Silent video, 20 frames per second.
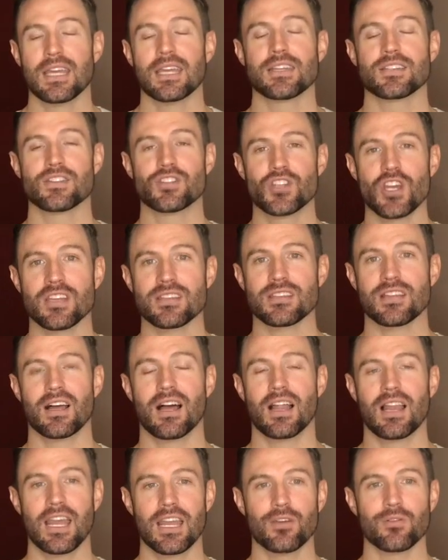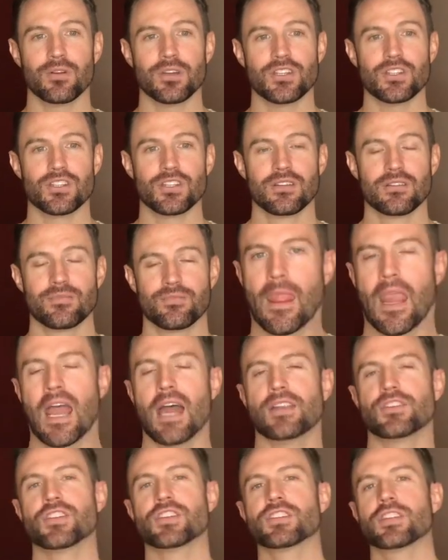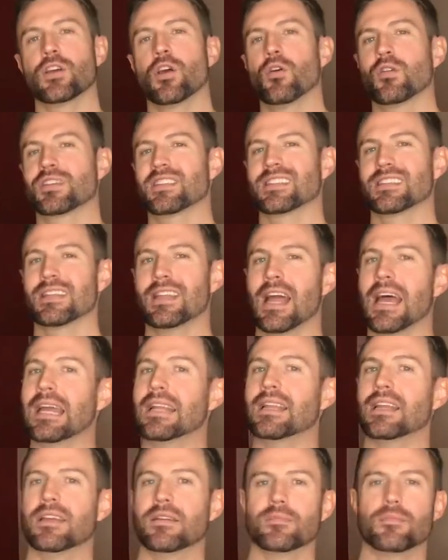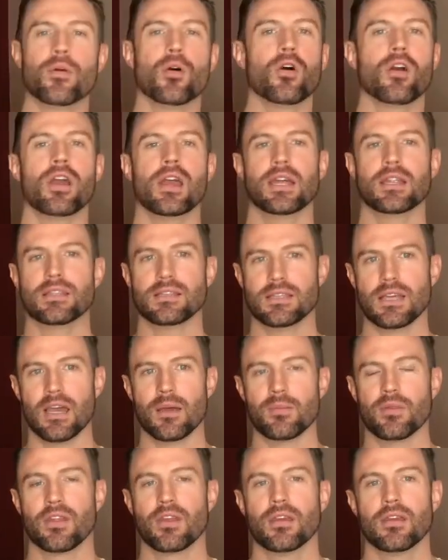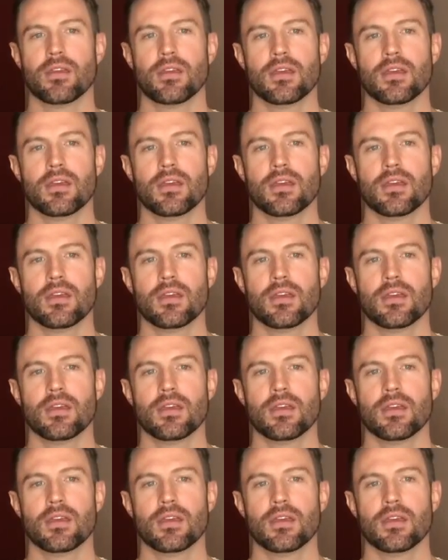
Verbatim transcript: It's just a language. And just to go slightly more in depth,